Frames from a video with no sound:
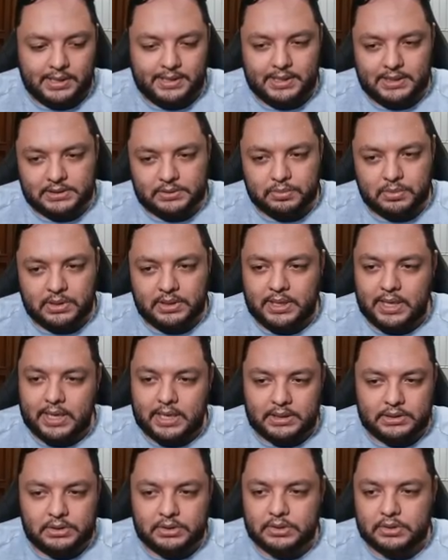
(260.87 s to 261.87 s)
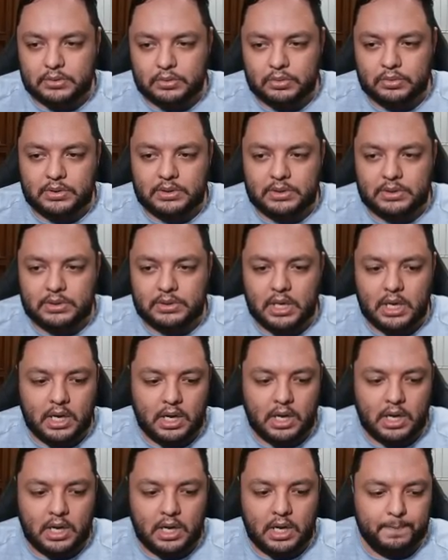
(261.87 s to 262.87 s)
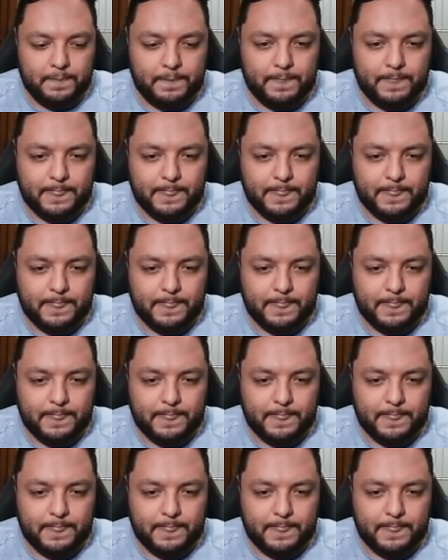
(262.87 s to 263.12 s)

this one, they can just do the, um,